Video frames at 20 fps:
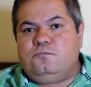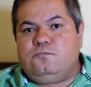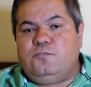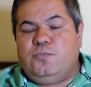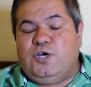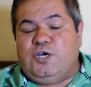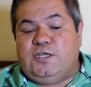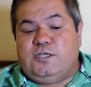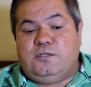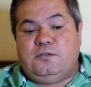
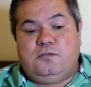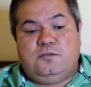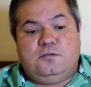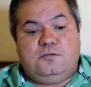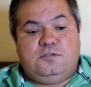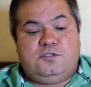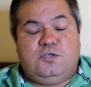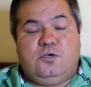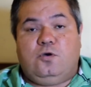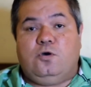But
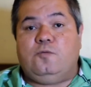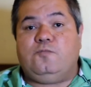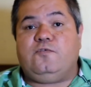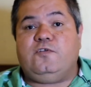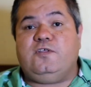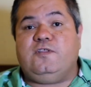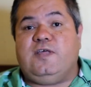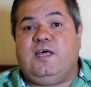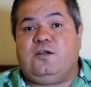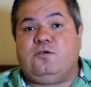so
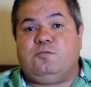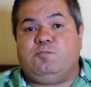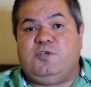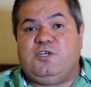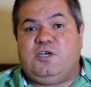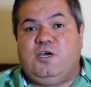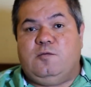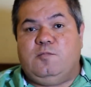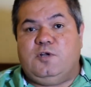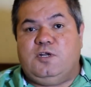hopefully that'll be
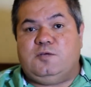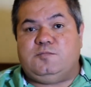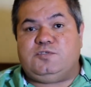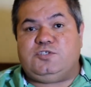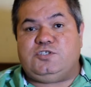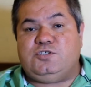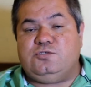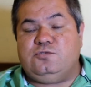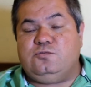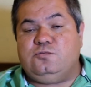coming up
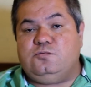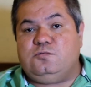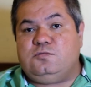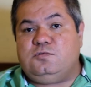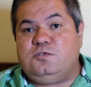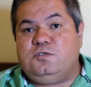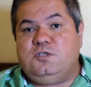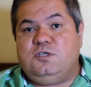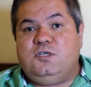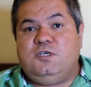soon.
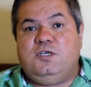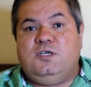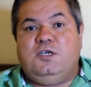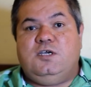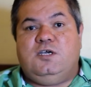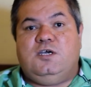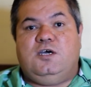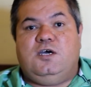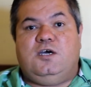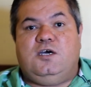
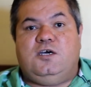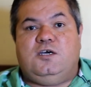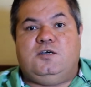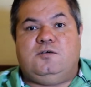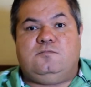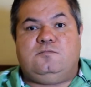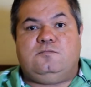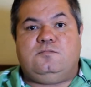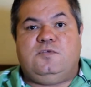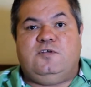
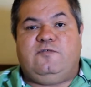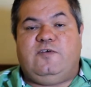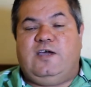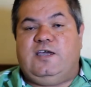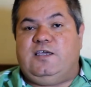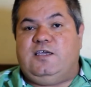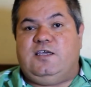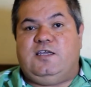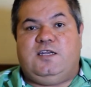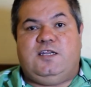If
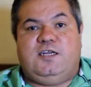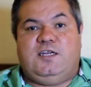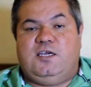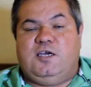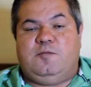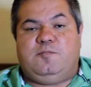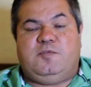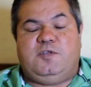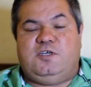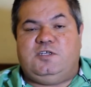I get any
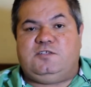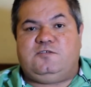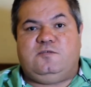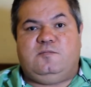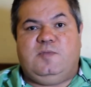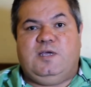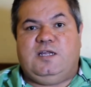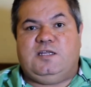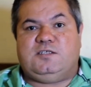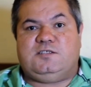updates
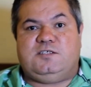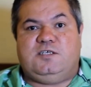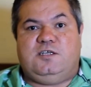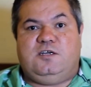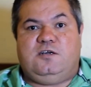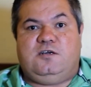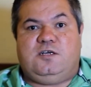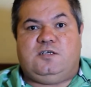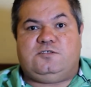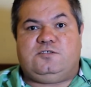from
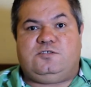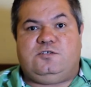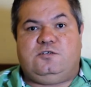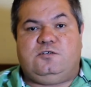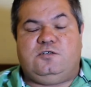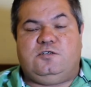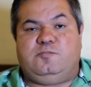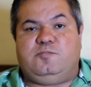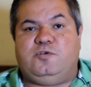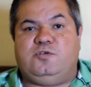Alexander, I'll
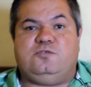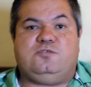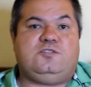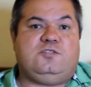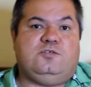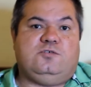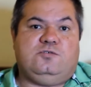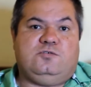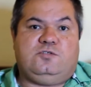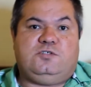certainly post
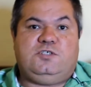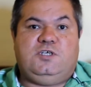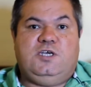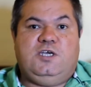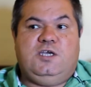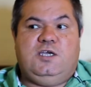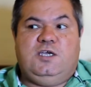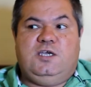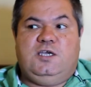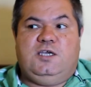those
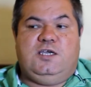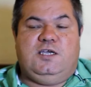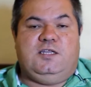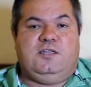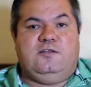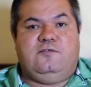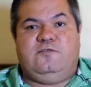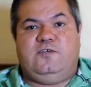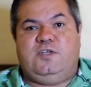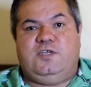
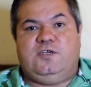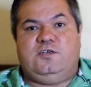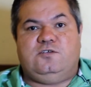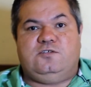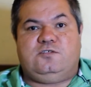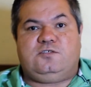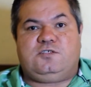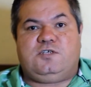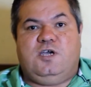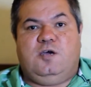in the
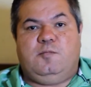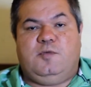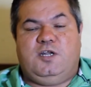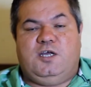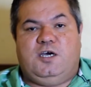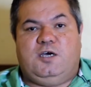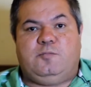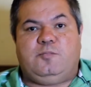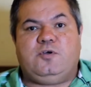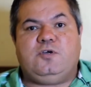videos coming
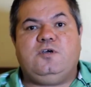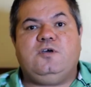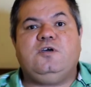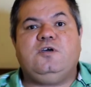up.